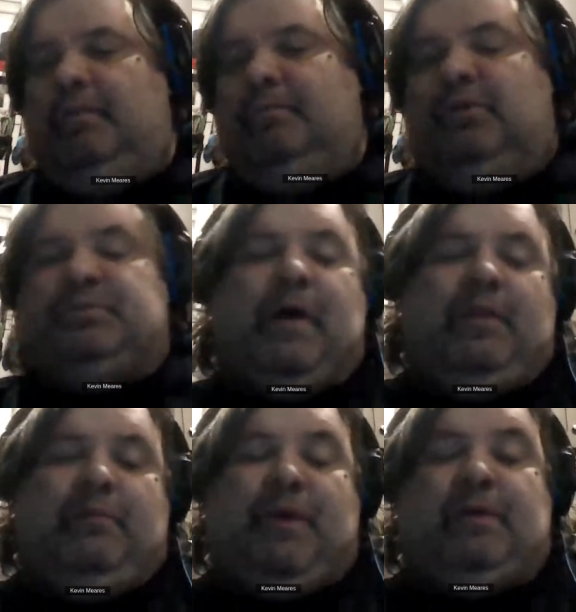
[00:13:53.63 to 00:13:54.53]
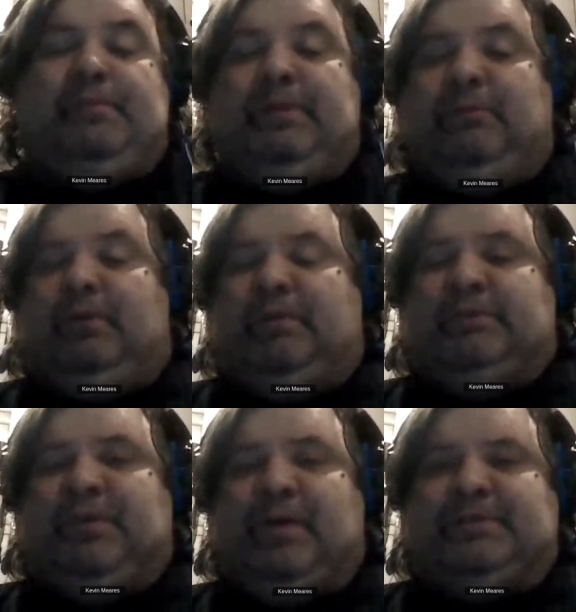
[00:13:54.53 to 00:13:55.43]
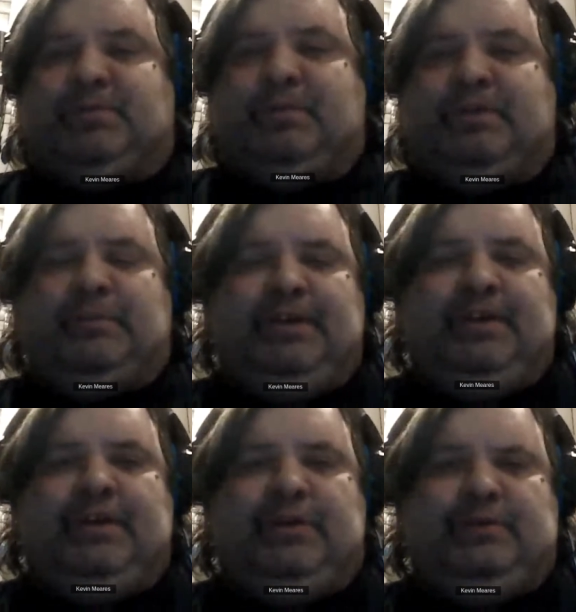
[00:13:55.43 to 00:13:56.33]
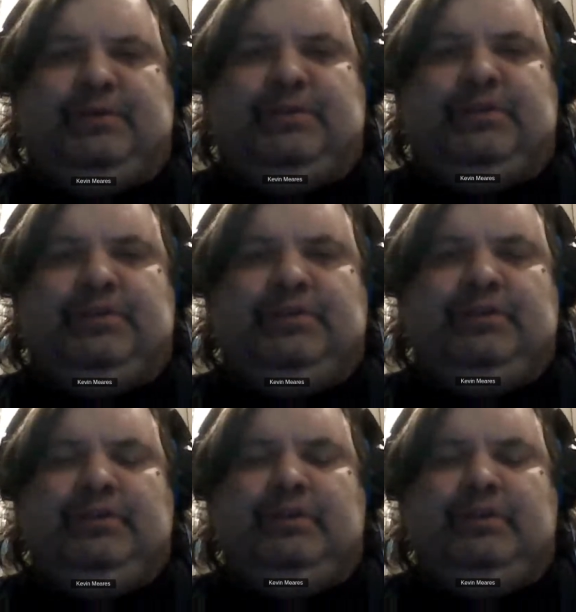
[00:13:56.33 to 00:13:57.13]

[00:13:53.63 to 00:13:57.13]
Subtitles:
It was probably one of the most famous women to be accused.